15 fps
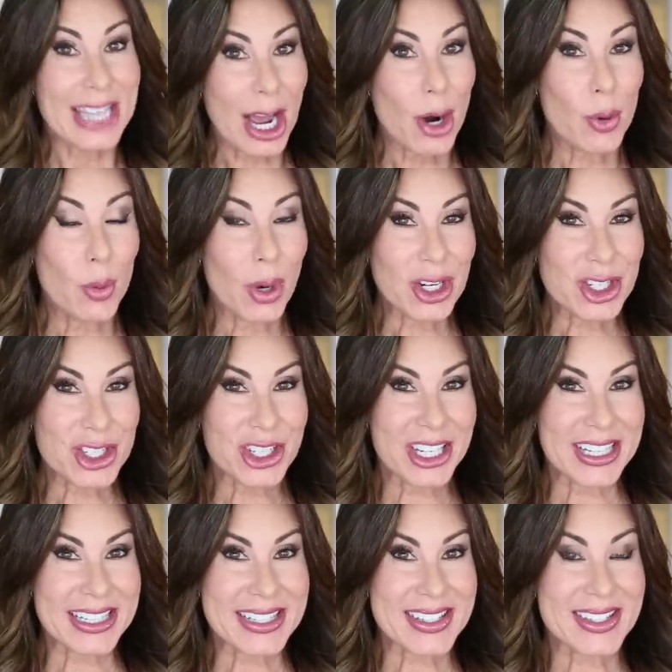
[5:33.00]
Now, what you're
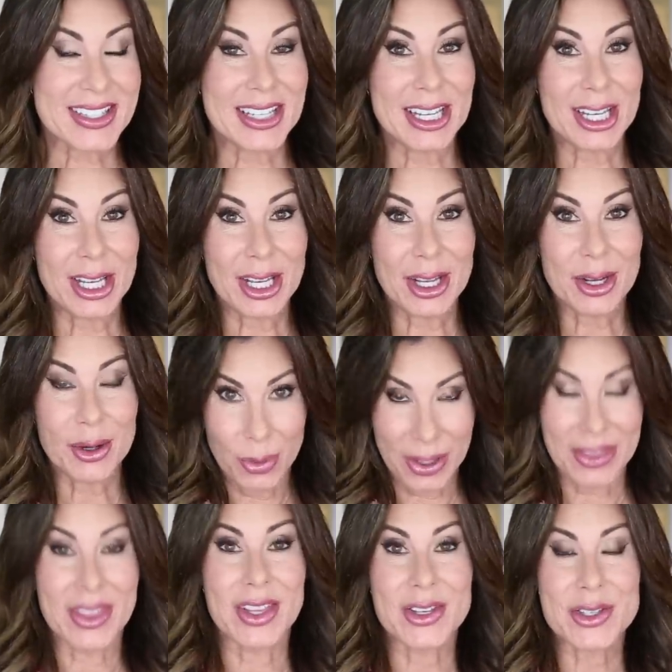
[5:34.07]
gonna see
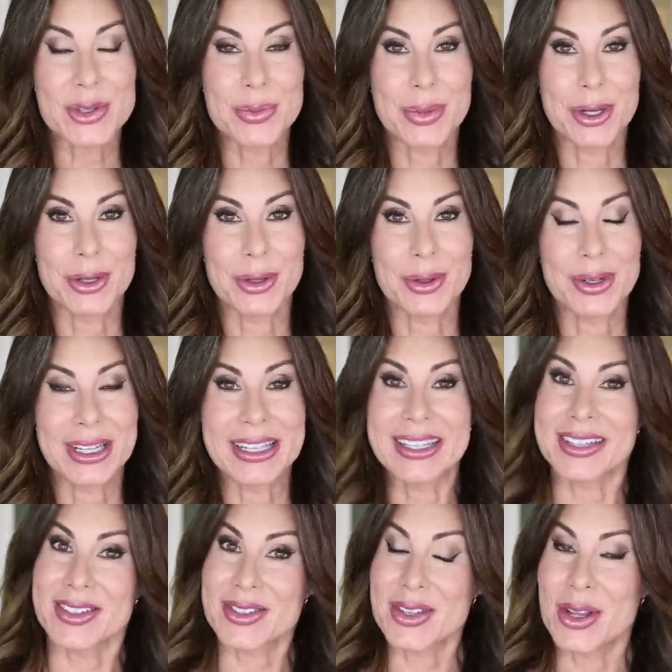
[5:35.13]
with this boot
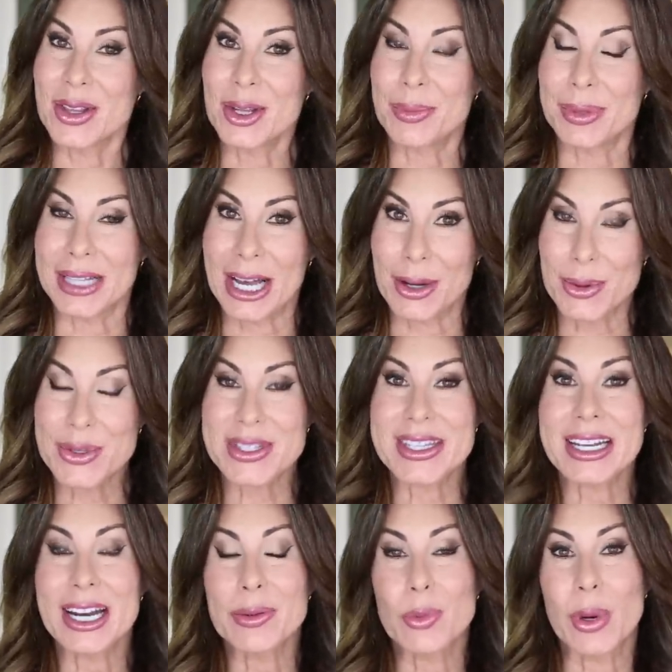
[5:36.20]
is the blouse
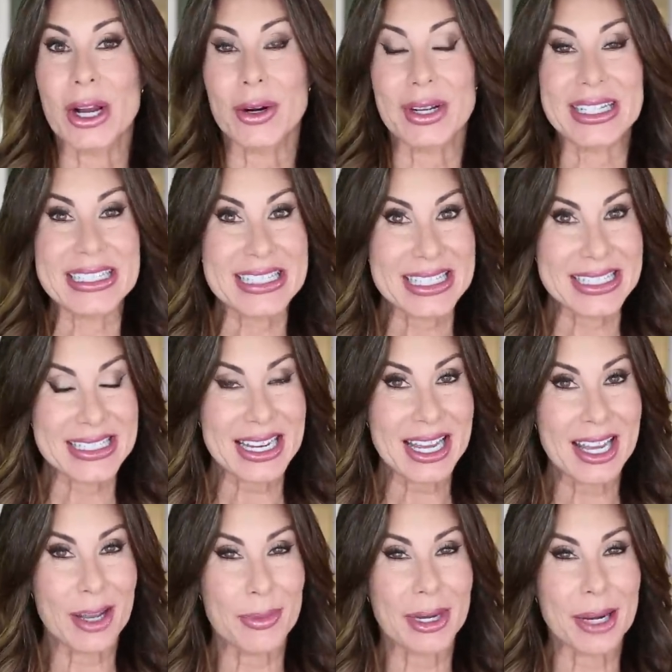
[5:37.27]
that I'm wearing
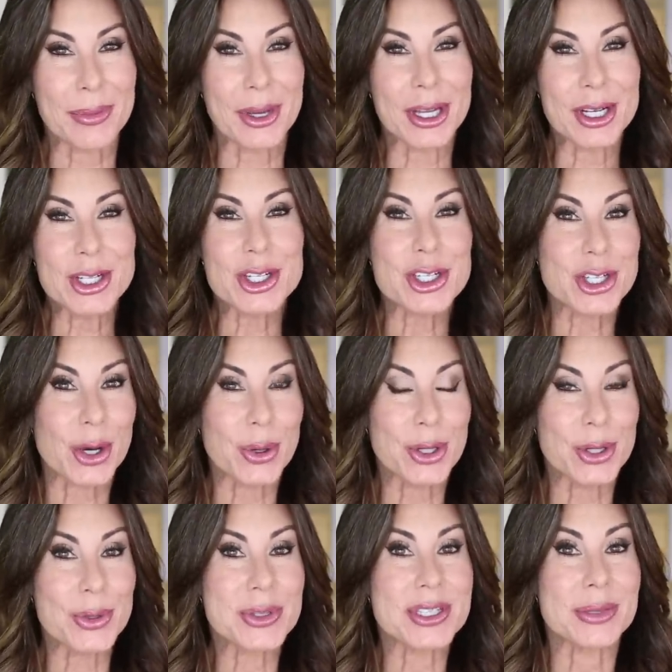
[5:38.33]
today, but I'm gonna show
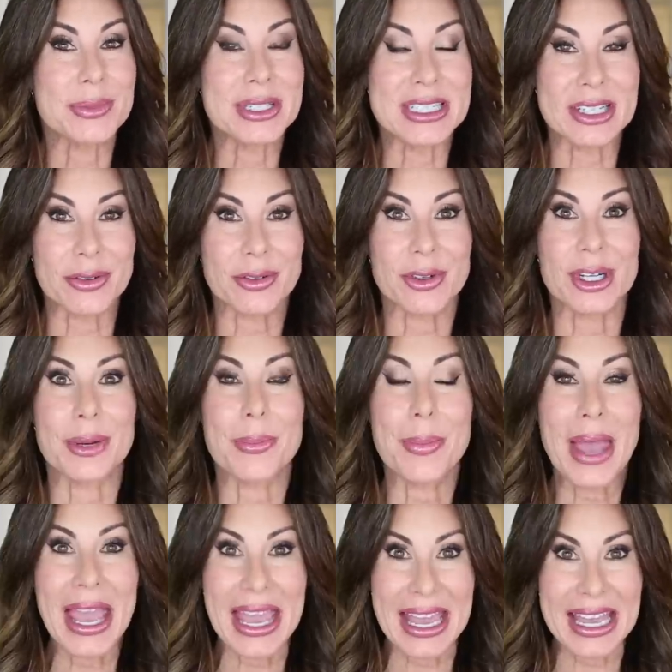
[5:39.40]
you some different
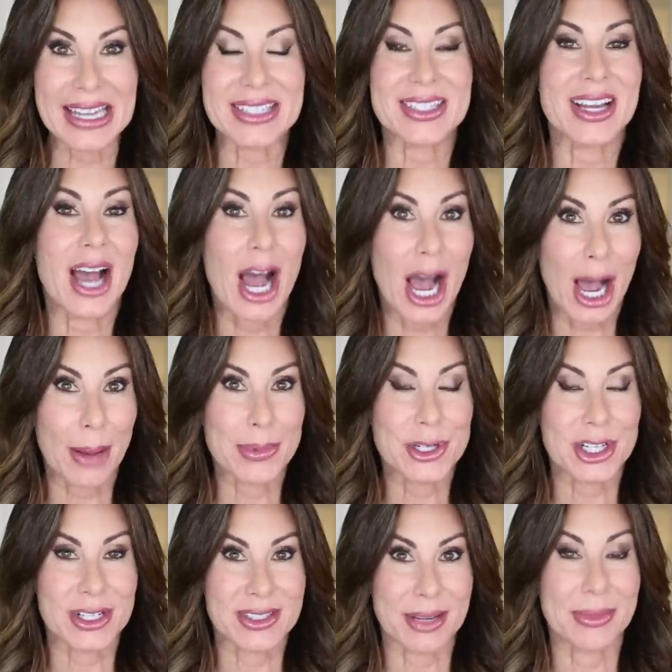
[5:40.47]
pant
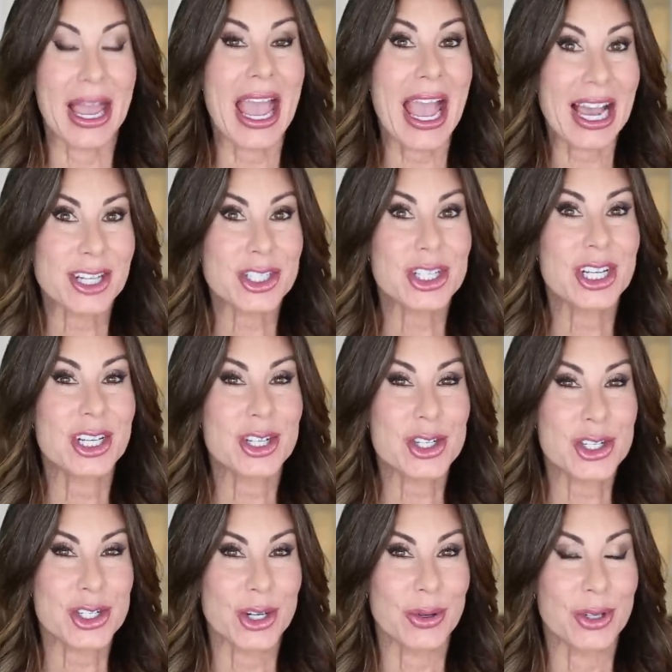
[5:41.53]
options. I'm actually gonna
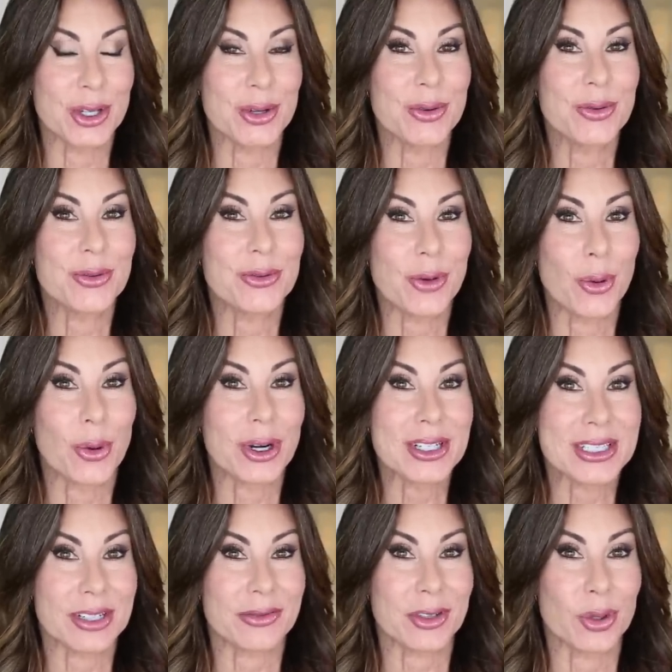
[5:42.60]
show you four
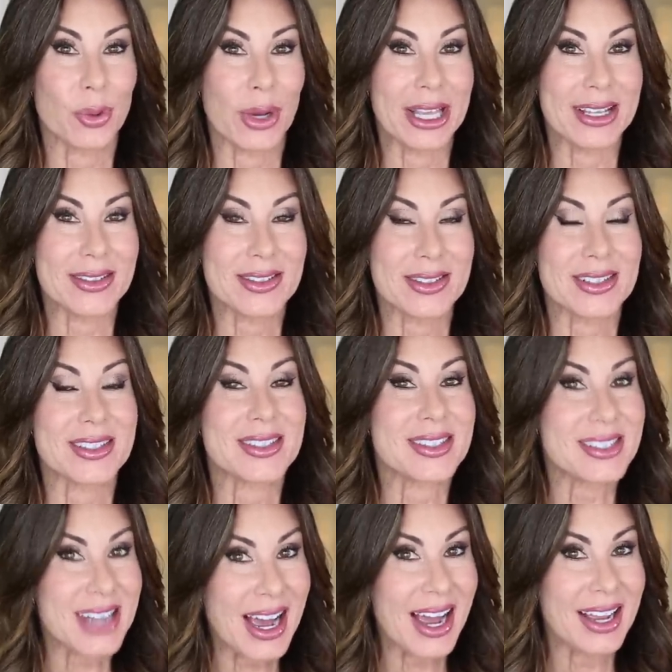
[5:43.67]
different ways to
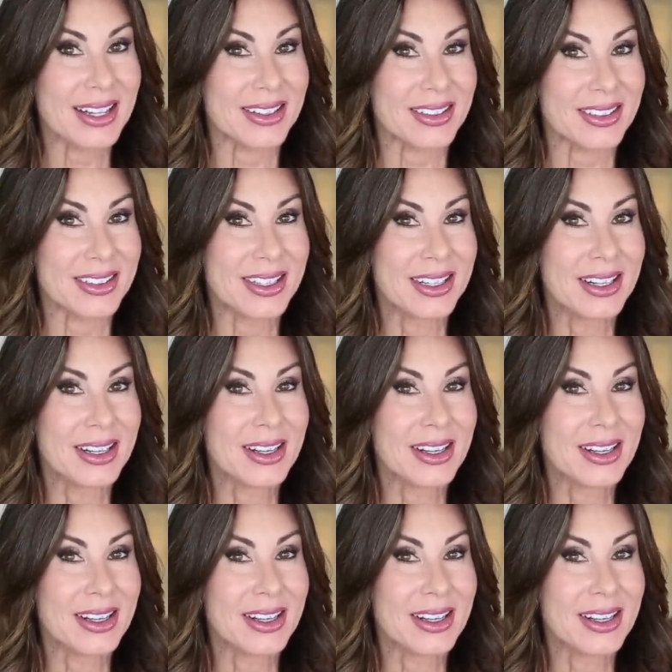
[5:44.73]
style